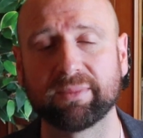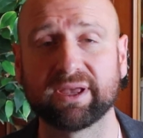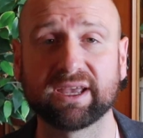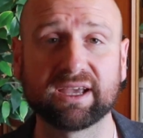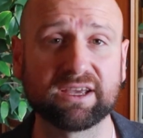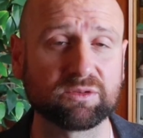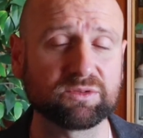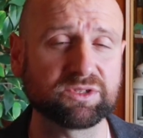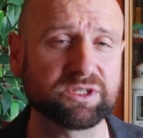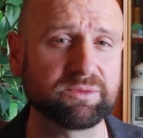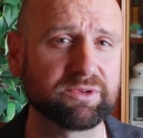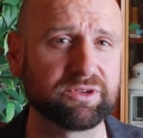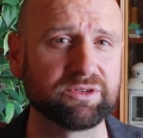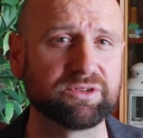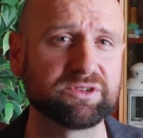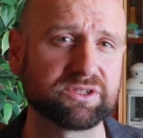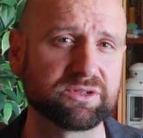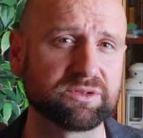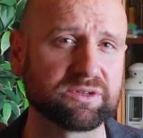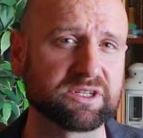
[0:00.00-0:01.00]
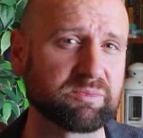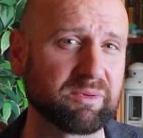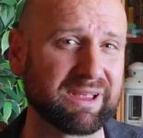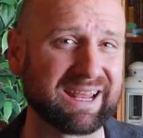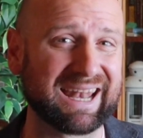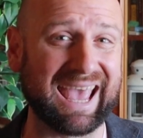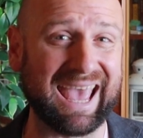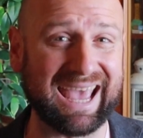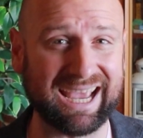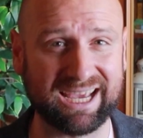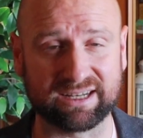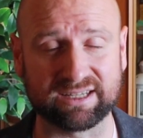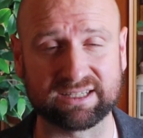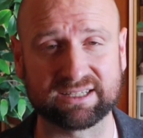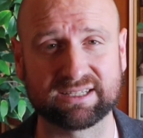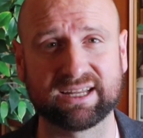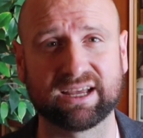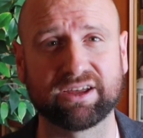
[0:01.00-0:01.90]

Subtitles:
It can also be used to explain agonists.